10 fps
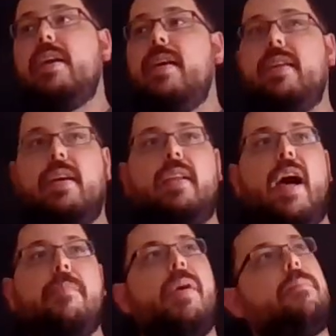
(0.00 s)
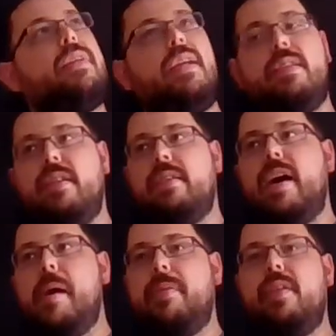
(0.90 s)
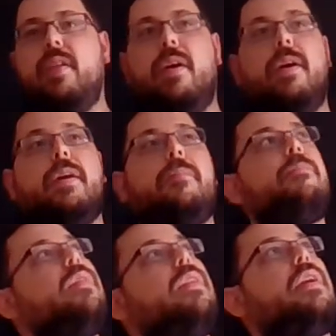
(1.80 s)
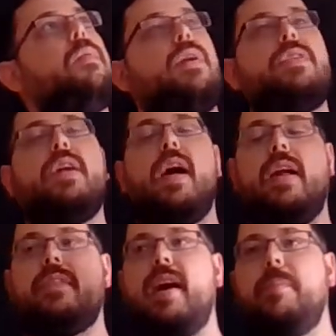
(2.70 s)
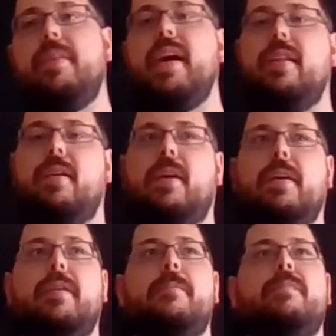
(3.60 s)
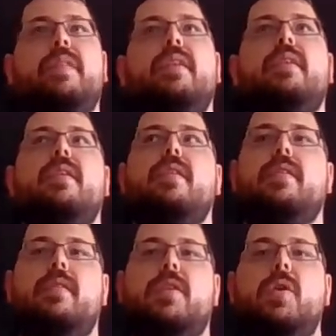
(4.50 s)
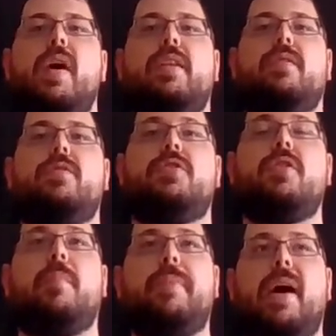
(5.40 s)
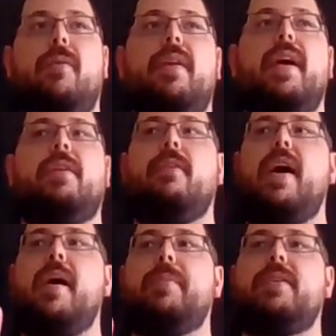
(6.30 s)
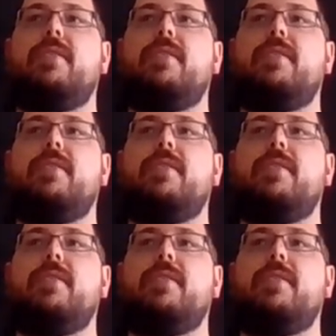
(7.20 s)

You had to climb up to get to the top of the log. Once you got on top of that log, you had to jump out and grab a